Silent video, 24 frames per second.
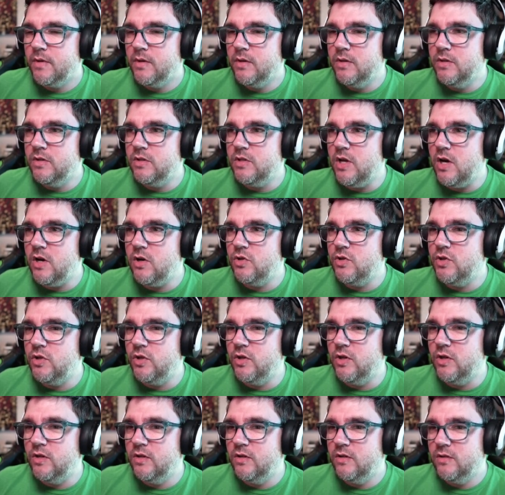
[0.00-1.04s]

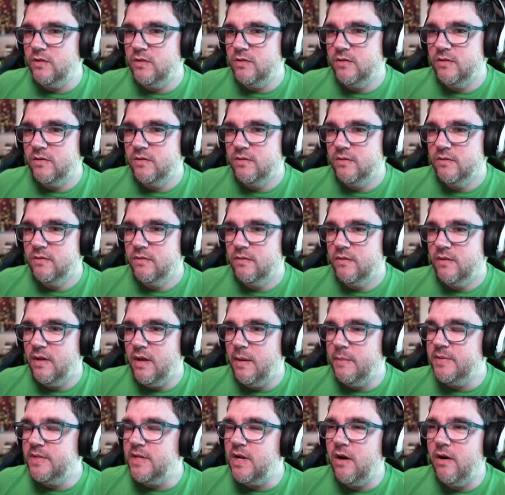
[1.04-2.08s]
Doctor!
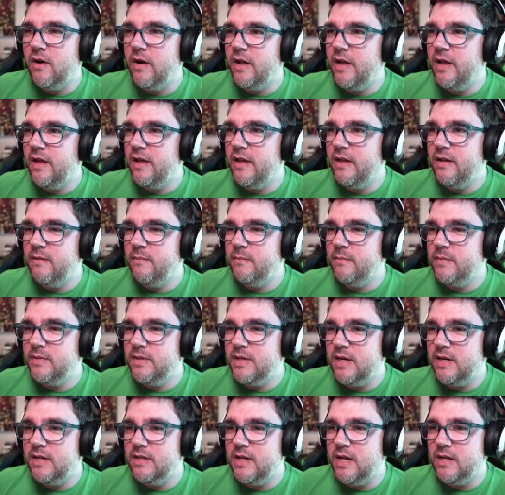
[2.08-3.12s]
I'm sorry, I am
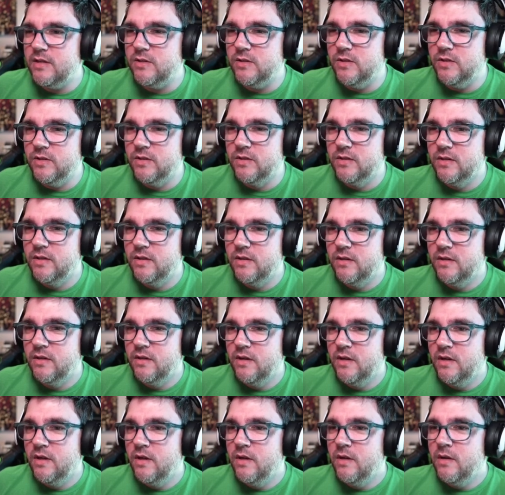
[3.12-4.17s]
not a doctor.
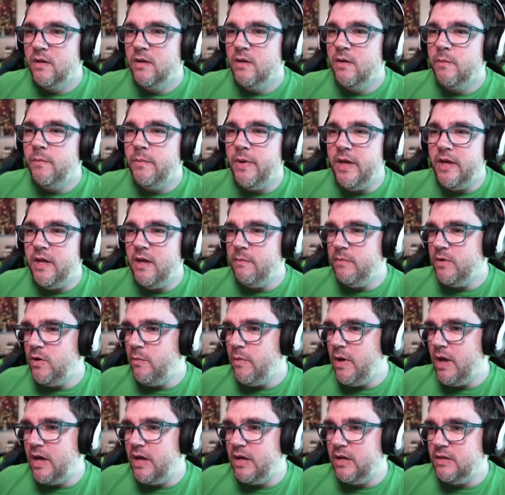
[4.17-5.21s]
Pay him no
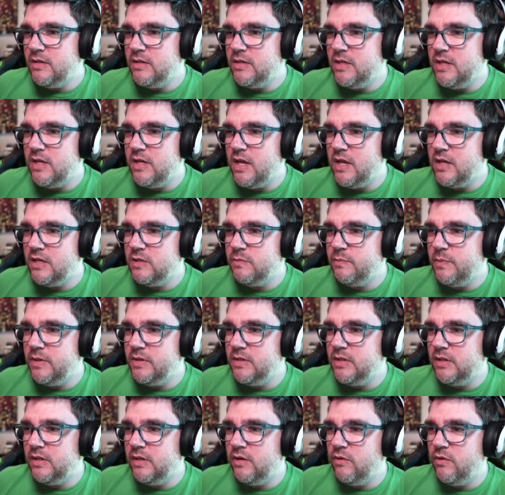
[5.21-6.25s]
mind, he has been
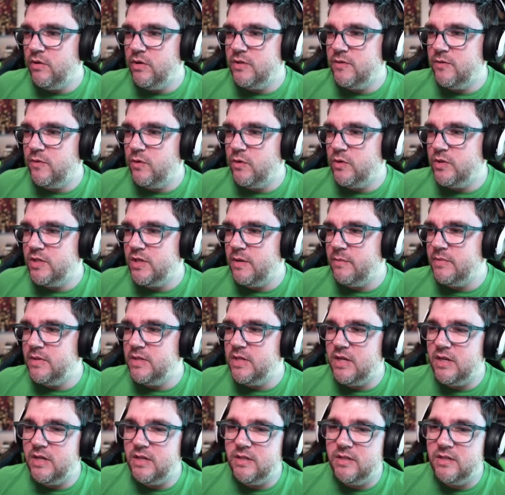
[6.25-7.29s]
delirious for some
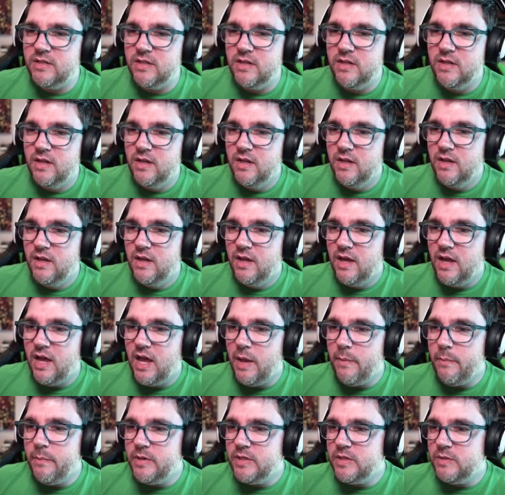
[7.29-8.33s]
days.
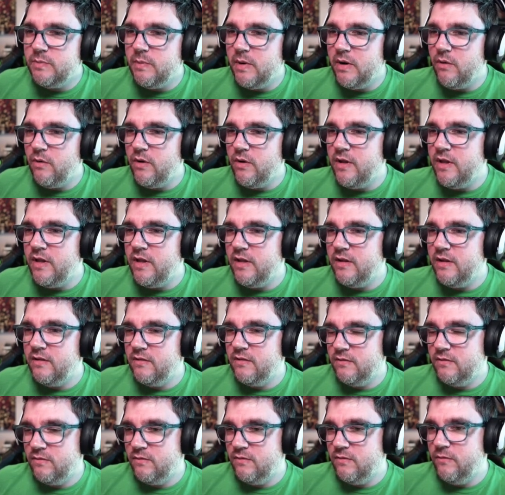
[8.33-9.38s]
I'm Miss Mary
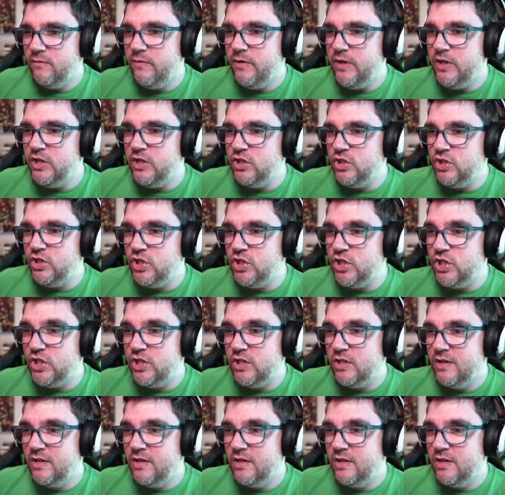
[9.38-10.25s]
Vinge.